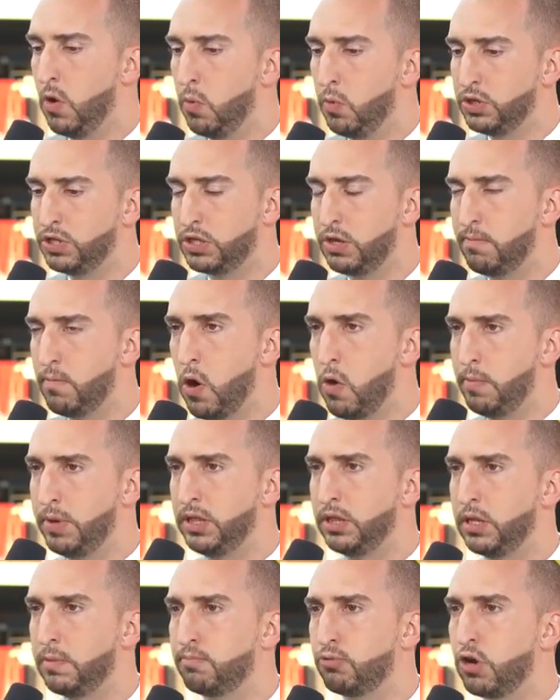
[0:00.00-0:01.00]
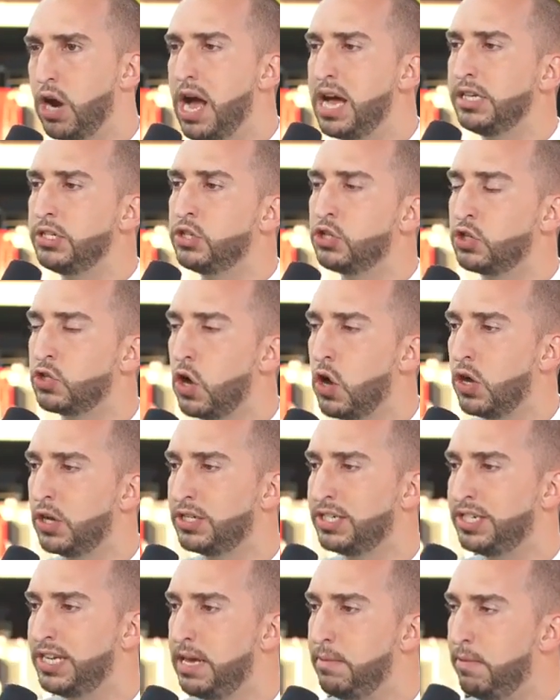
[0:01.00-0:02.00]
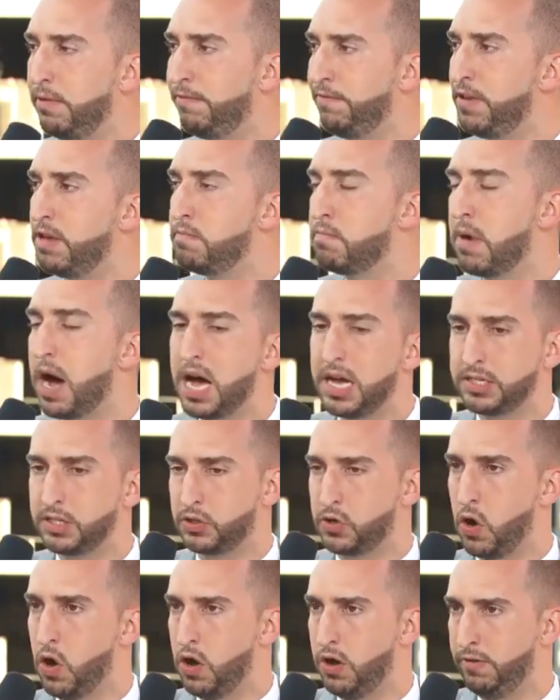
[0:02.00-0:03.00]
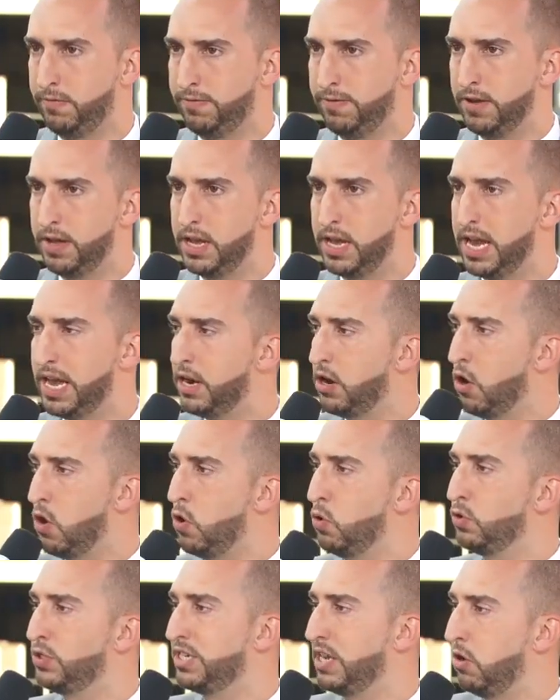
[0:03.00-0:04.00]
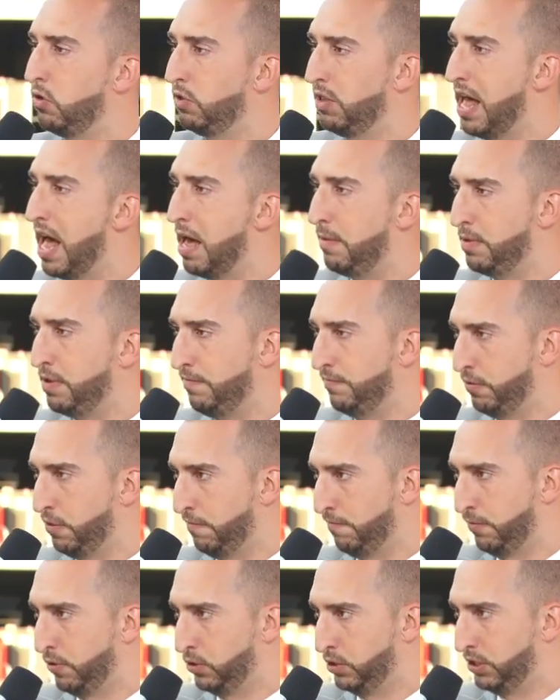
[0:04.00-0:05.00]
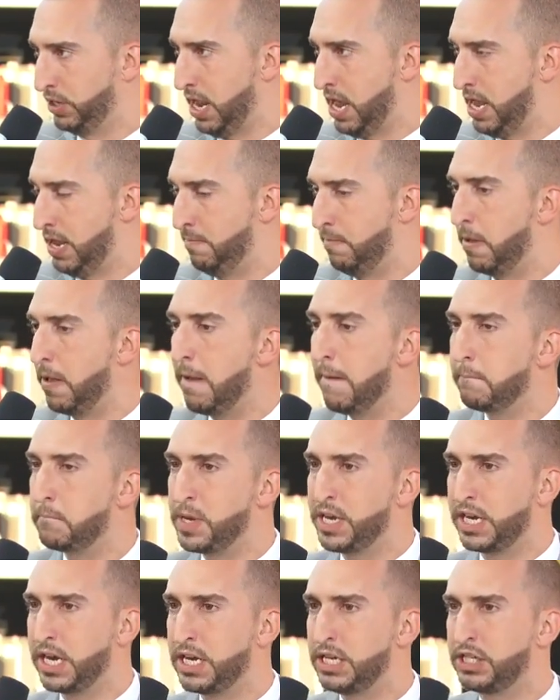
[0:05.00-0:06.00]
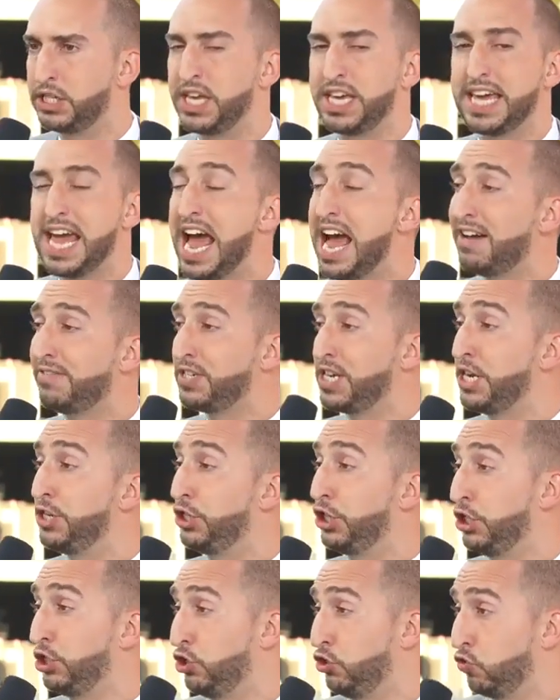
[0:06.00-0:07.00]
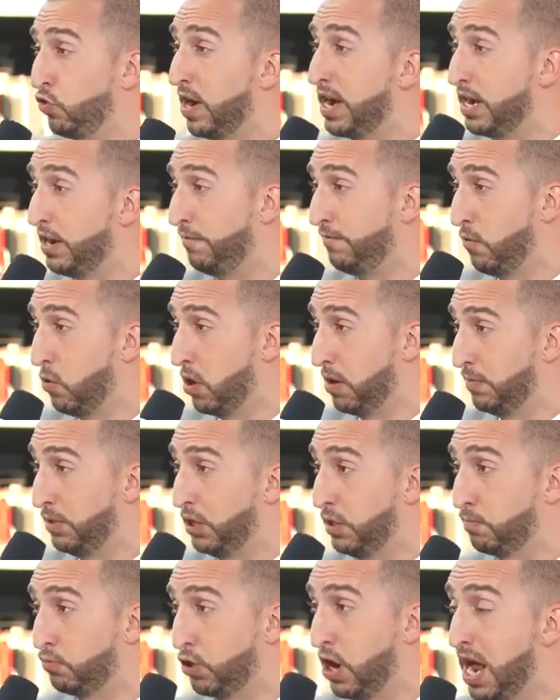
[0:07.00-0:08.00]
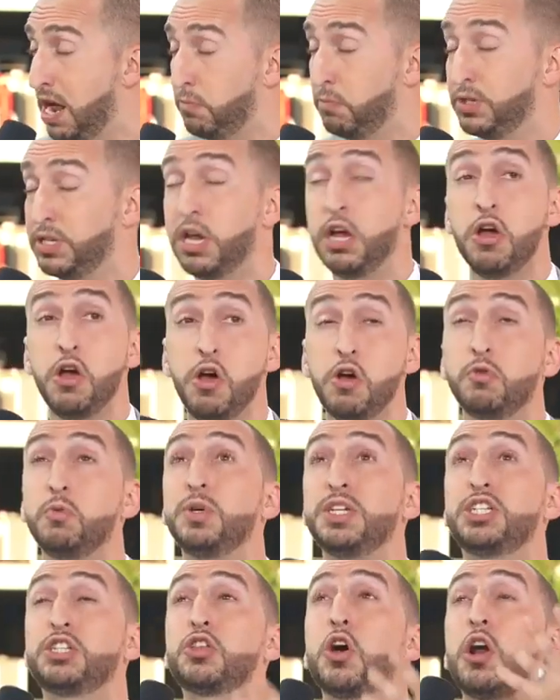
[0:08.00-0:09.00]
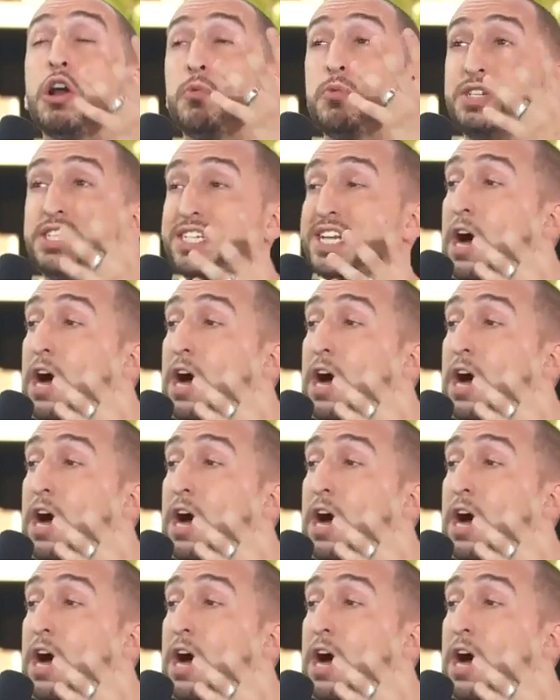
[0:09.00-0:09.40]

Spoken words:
was the moment LeBron saw Timothy Mozgov in a hotel lobby for the first time because the Cavs had just traded for him and LeBron thought it was